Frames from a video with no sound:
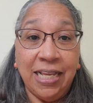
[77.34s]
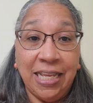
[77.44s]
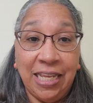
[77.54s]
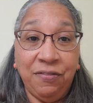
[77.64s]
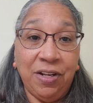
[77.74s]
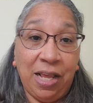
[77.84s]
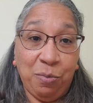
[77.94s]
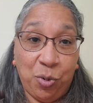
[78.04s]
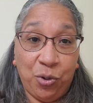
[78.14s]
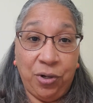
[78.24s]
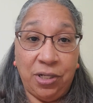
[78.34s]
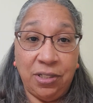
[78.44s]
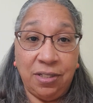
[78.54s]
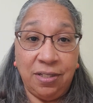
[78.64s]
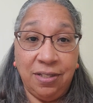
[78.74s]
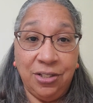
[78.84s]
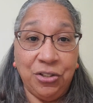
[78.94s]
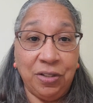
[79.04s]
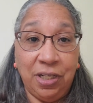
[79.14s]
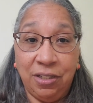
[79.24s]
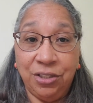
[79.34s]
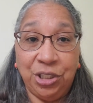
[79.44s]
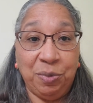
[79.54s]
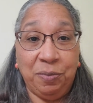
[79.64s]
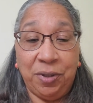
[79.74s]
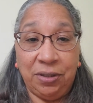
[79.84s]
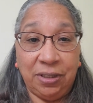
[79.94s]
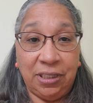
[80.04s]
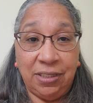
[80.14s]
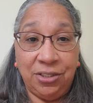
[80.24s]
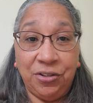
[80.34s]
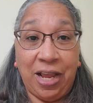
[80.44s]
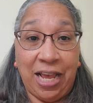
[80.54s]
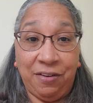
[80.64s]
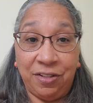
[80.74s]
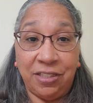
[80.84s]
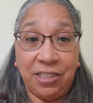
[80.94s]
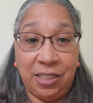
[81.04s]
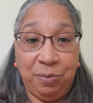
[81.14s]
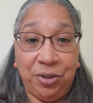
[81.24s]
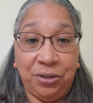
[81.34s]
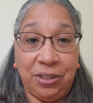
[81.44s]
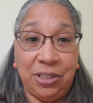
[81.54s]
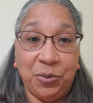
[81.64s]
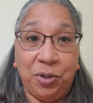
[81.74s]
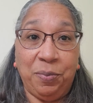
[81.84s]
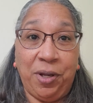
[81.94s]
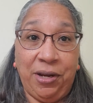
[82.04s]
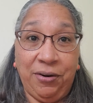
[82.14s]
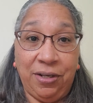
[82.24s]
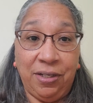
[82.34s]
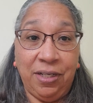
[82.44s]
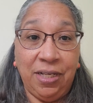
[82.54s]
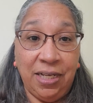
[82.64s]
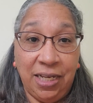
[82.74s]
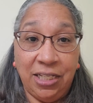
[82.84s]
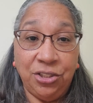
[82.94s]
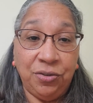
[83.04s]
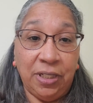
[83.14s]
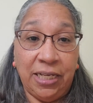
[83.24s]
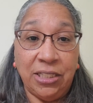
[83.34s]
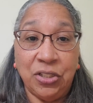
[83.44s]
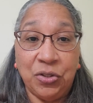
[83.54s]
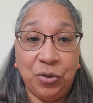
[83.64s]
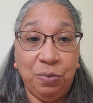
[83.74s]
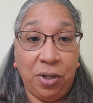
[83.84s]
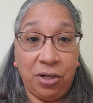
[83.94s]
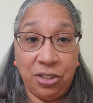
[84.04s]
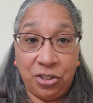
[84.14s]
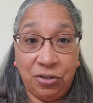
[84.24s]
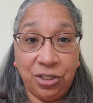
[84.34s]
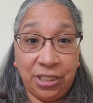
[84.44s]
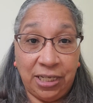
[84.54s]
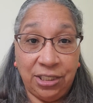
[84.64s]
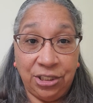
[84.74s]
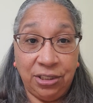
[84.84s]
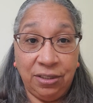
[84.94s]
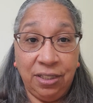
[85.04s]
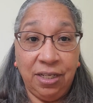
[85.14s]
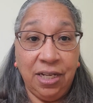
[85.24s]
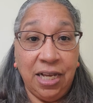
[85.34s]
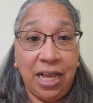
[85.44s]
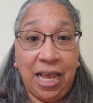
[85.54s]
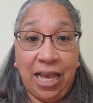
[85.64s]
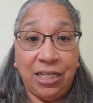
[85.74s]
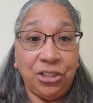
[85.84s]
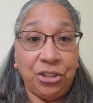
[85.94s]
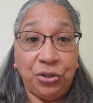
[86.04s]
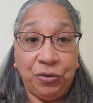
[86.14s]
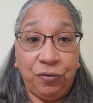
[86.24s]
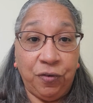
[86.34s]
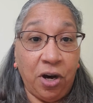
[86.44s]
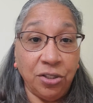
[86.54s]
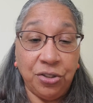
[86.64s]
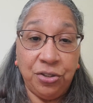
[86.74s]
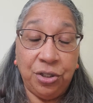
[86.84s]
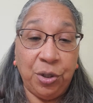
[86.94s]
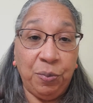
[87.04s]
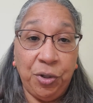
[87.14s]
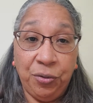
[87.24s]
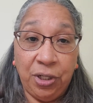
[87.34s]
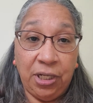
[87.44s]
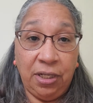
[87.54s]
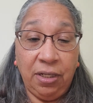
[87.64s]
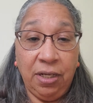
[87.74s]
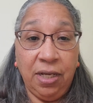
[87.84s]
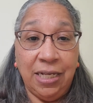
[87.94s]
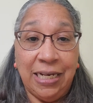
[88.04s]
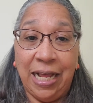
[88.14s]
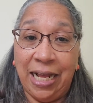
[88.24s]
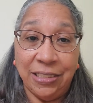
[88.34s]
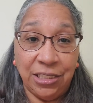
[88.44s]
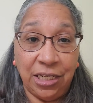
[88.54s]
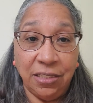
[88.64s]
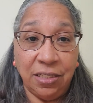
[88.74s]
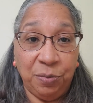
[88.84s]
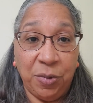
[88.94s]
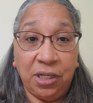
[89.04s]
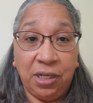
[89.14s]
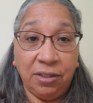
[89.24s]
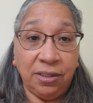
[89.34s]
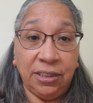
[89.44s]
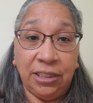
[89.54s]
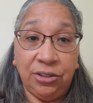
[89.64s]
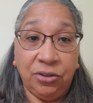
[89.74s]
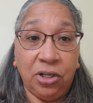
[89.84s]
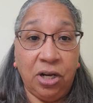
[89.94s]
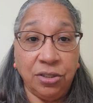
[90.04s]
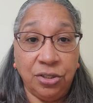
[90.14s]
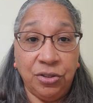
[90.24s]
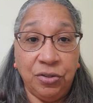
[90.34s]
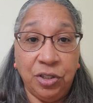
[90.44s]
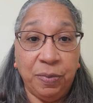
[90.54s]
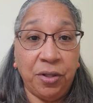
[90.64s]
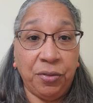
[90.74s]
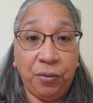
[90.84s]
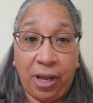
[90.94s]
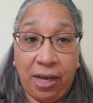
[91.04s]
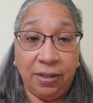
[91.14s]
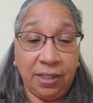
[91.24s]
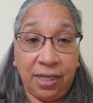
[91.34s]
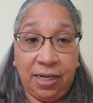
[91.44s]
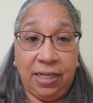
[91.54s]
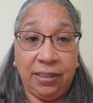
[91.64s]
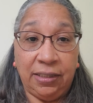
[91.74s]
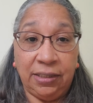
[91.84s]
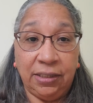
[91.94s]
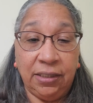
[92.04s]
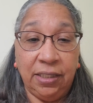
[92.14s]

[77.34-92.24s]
Even at Moritz, your leadership abilities, your advocacy abilities were apparent as you led the Student Bar Association, as you fostered community, not just among other Latino law students, but throughout the college.